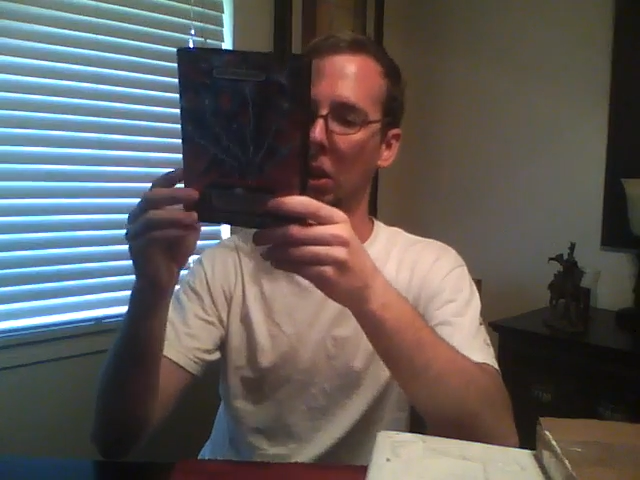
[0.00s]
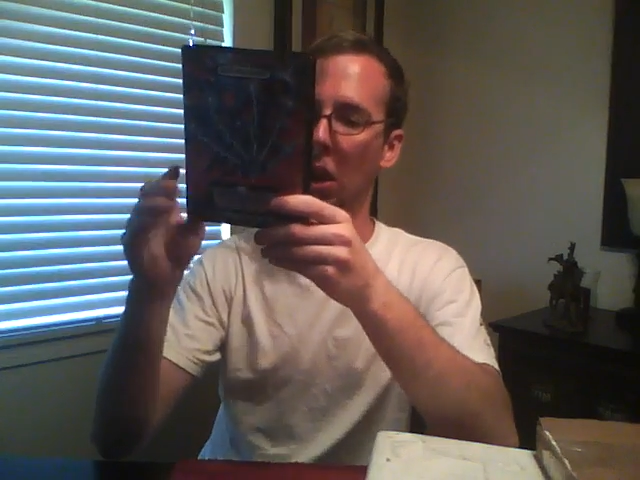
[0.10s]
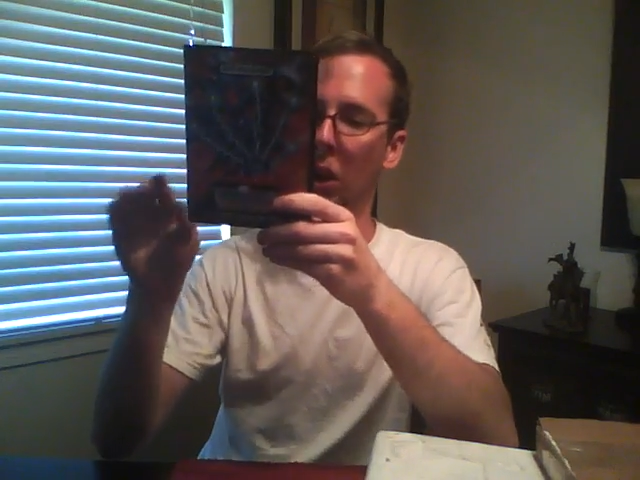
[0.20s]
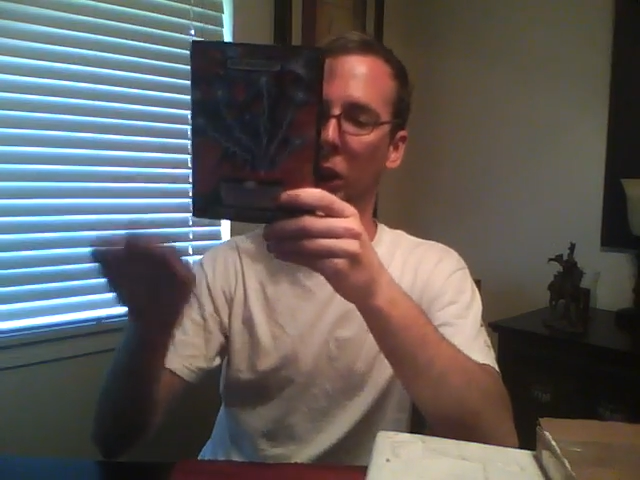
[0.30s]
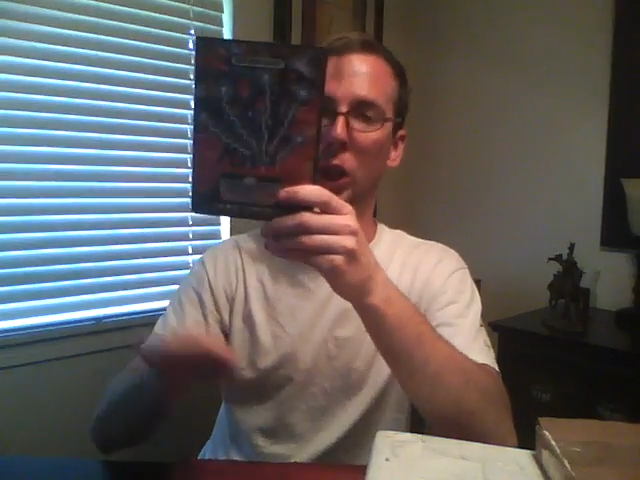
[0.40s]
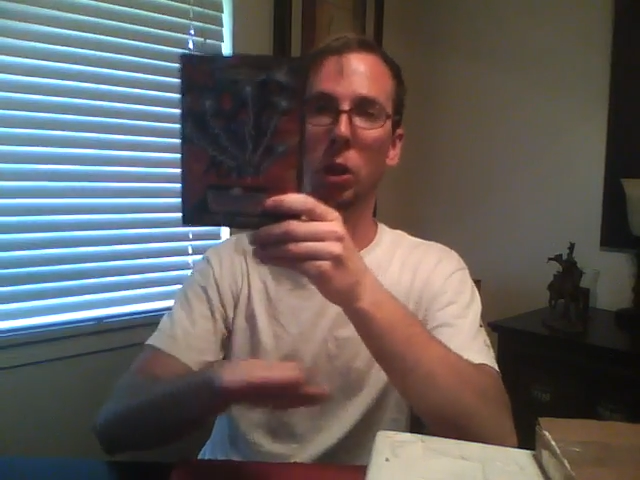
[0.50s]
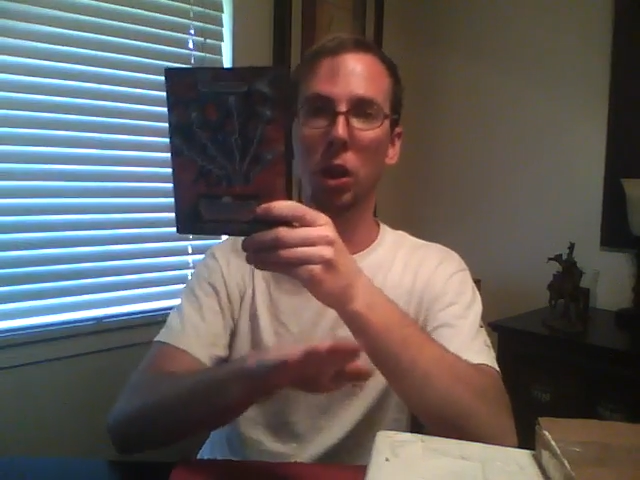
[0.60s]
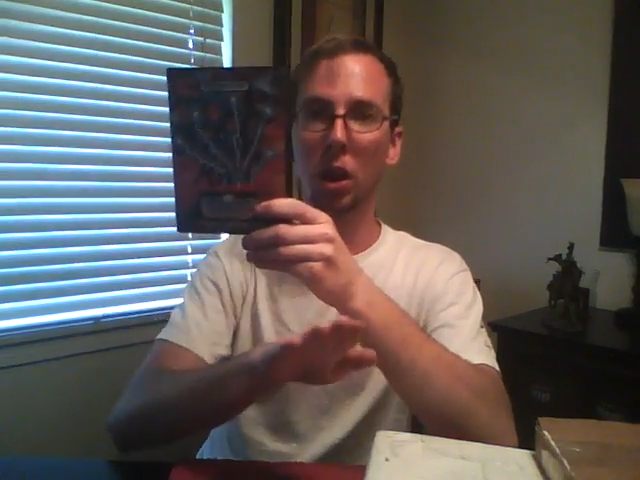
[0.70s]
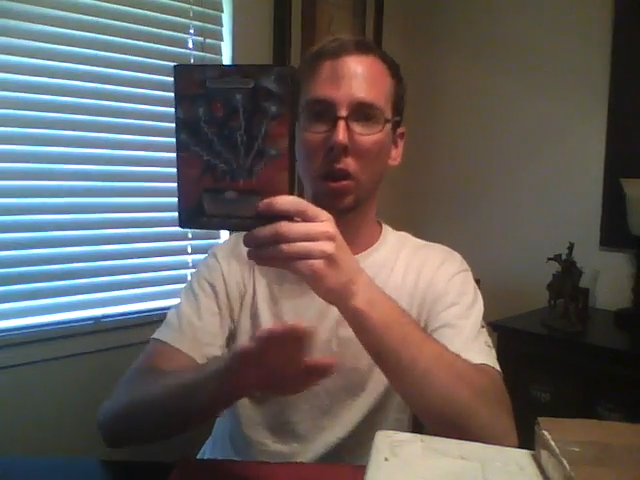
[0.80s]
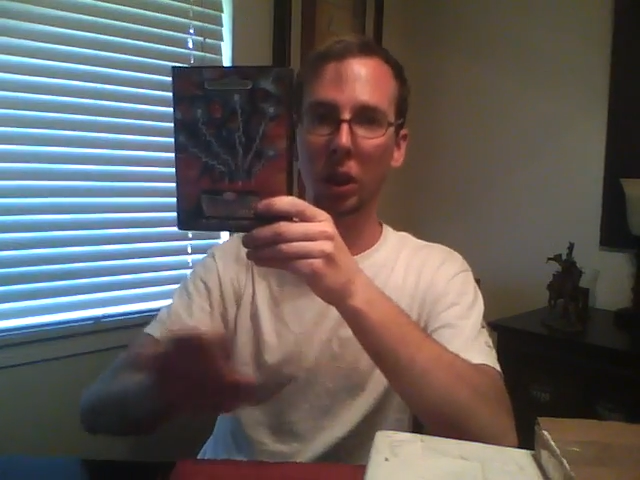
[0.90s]
a
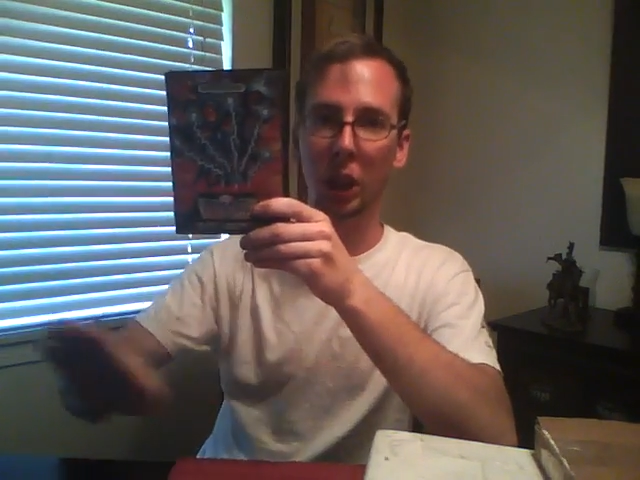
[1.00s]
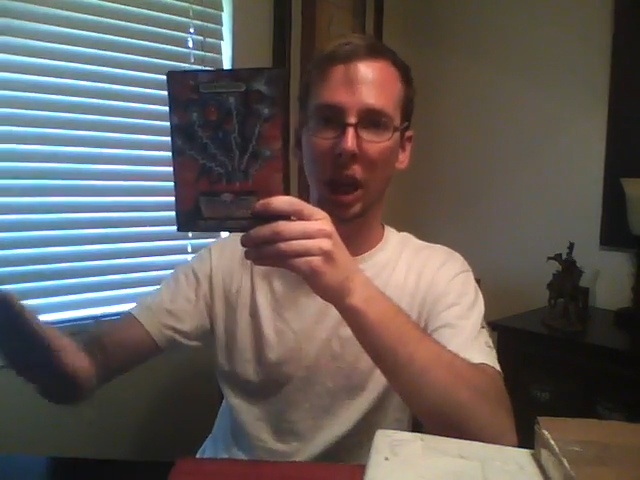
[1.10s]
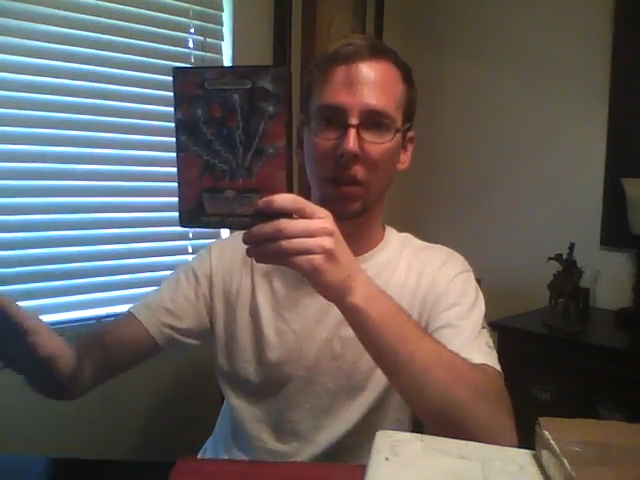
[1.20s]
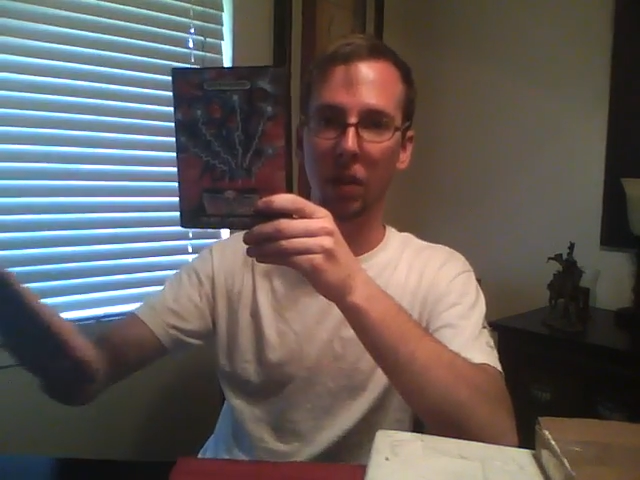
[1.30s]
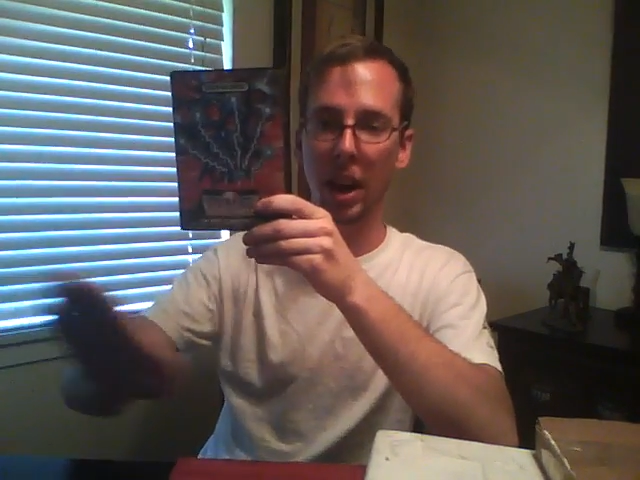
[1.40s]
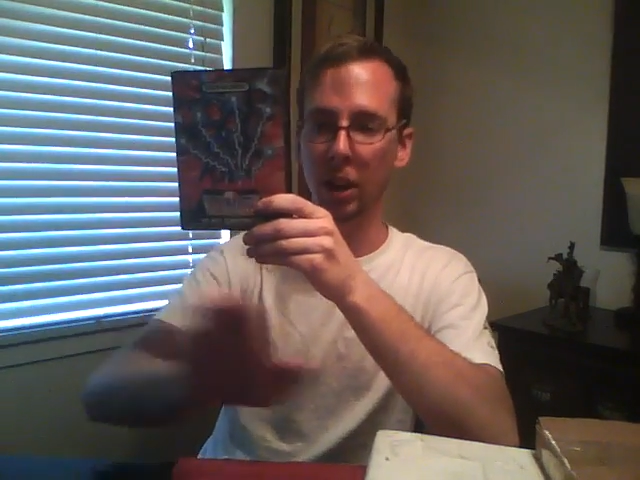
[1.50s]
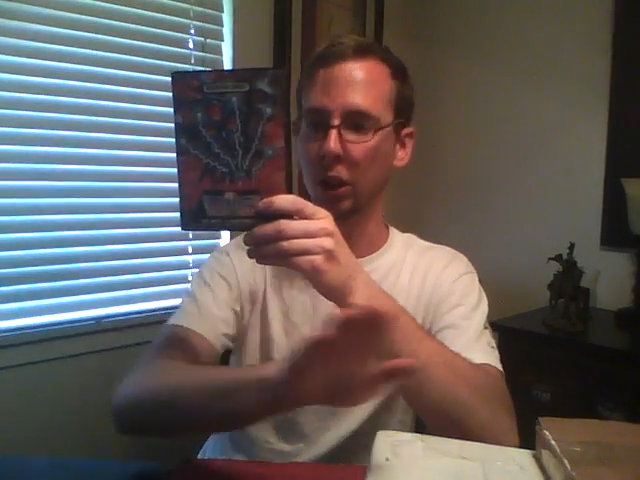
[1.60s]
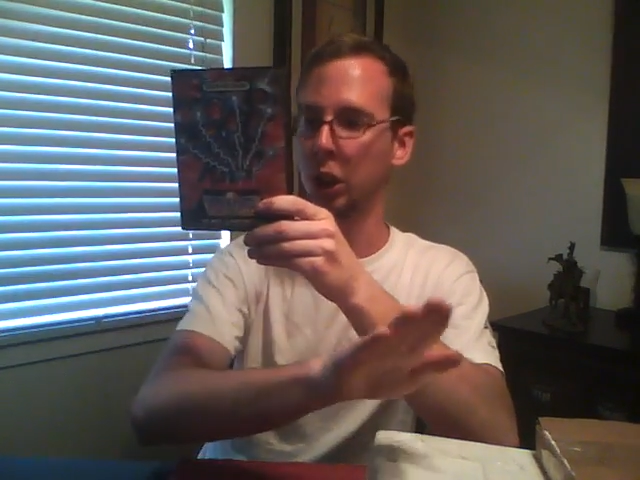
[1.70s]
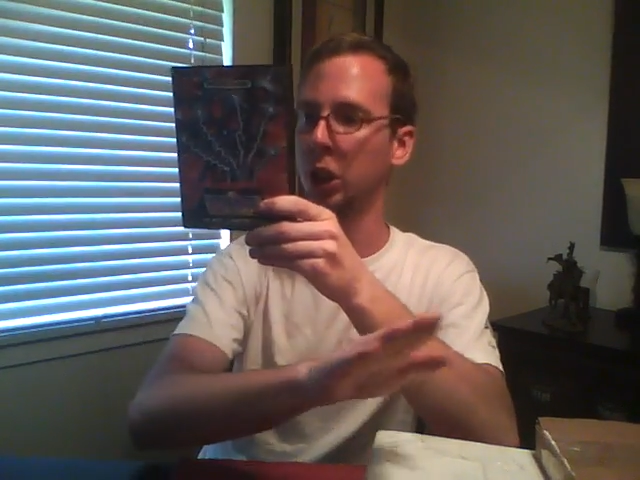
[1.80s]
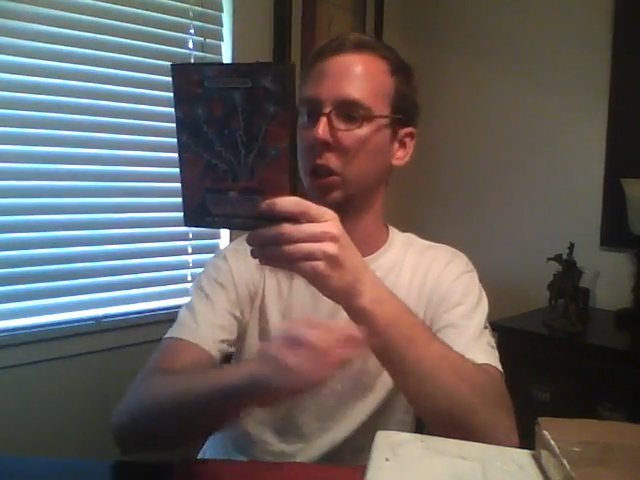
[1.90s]
shooter jet
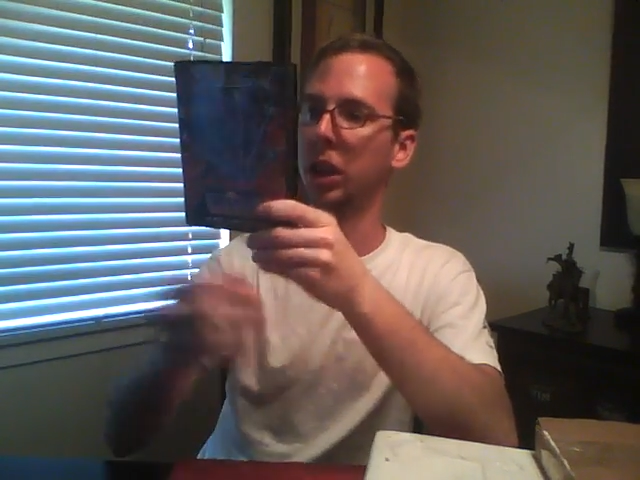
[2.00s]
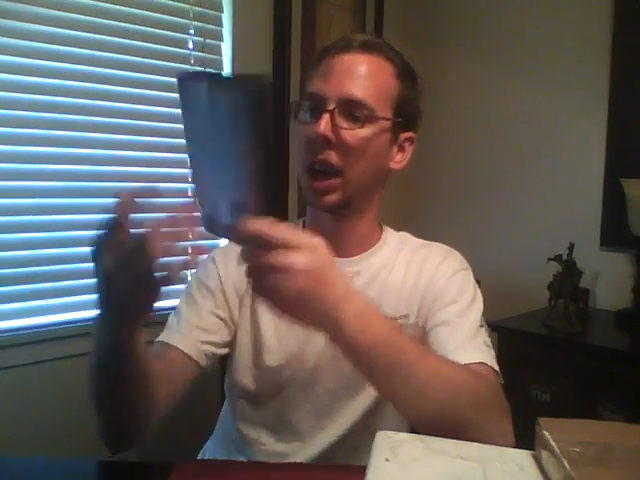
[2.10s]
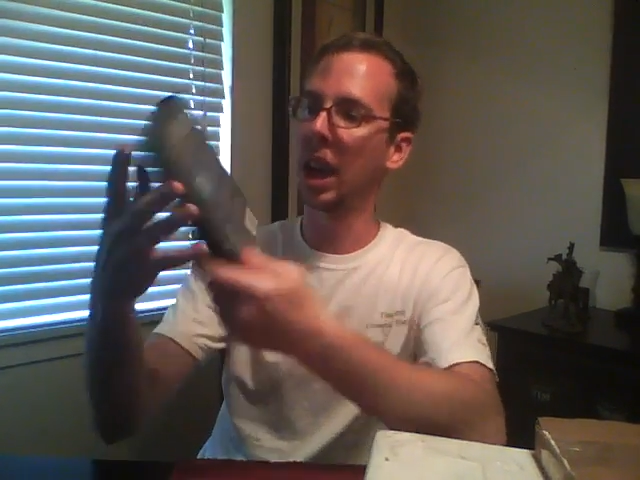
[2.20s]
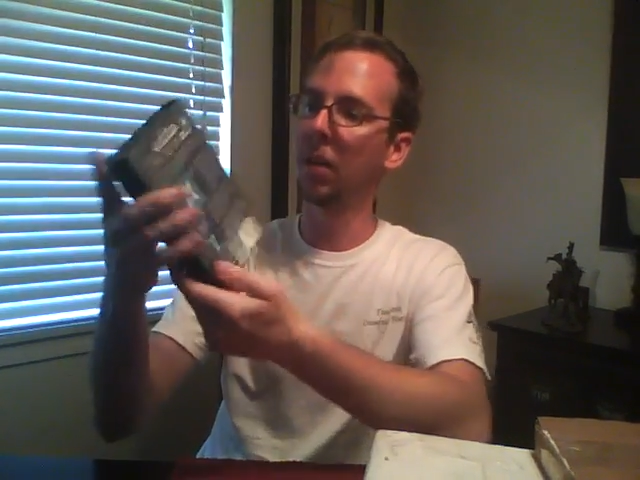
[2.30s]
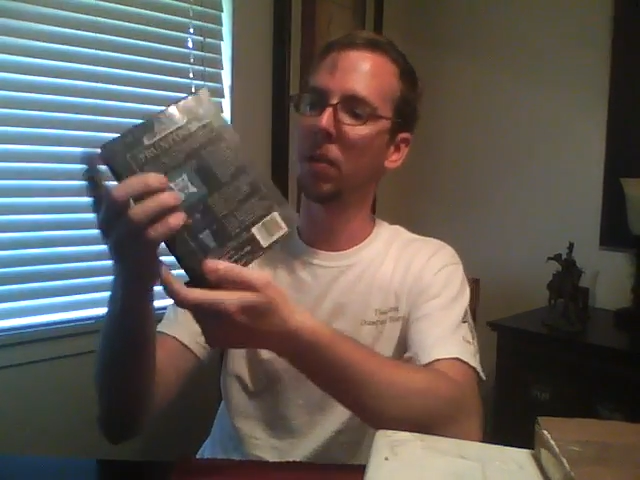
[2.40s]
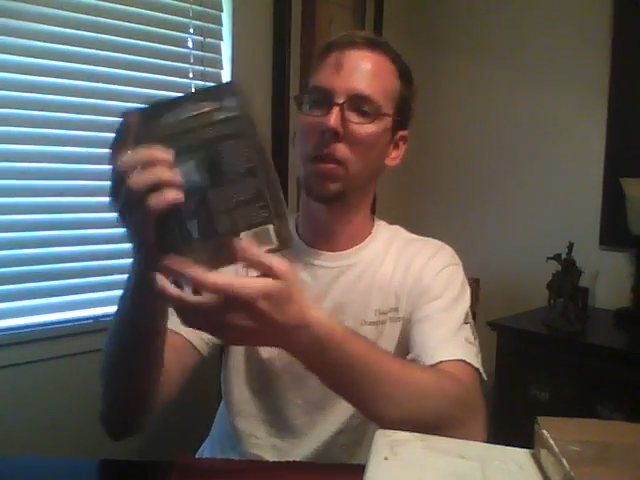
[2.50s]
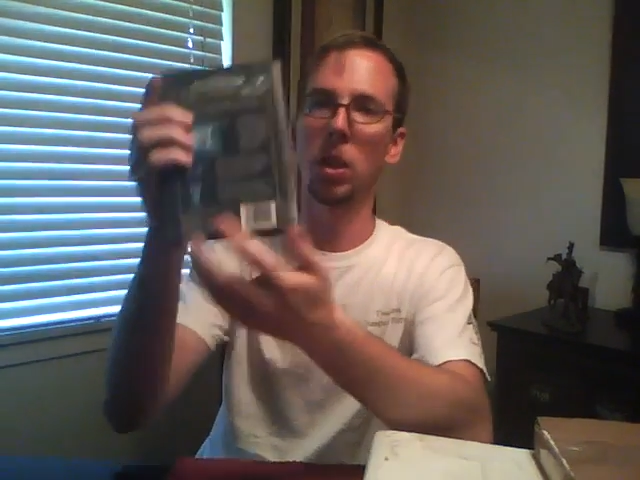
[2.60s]
fighter shooter game.